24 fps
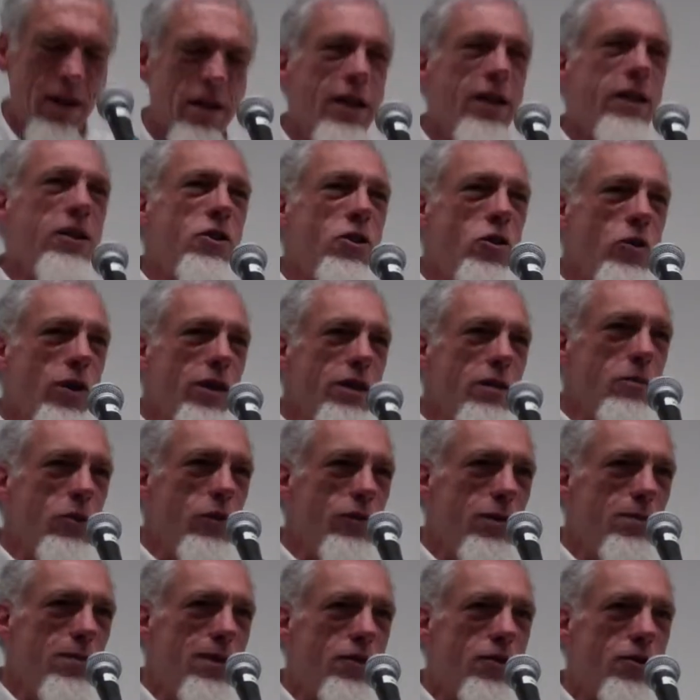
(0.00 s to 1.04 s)
Enjoy the
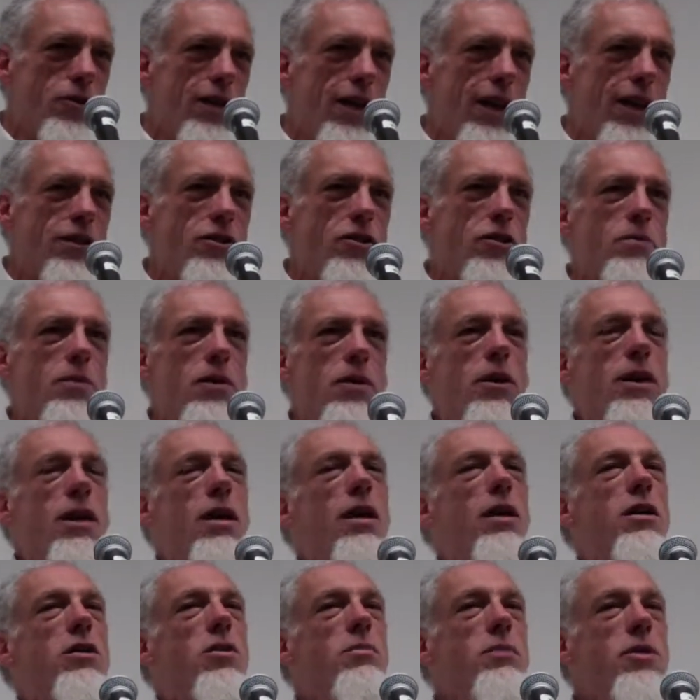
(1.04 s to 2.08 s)
movie Mr. Castleberry.
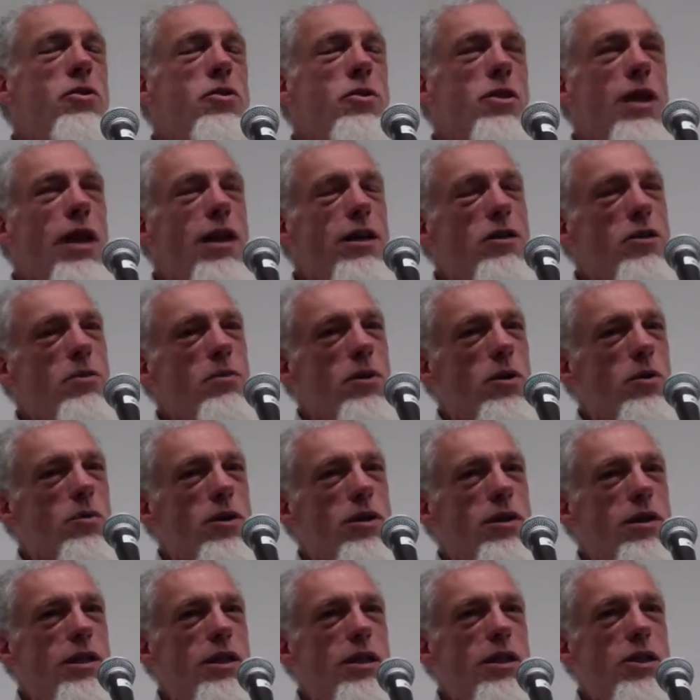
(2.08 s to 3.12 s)
So Mr. Castleberry was
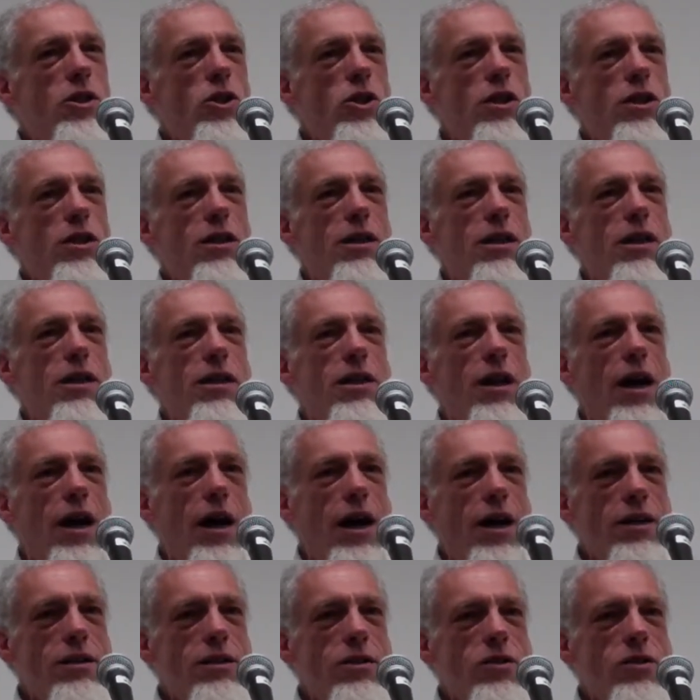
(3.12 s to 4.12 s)
teaching in high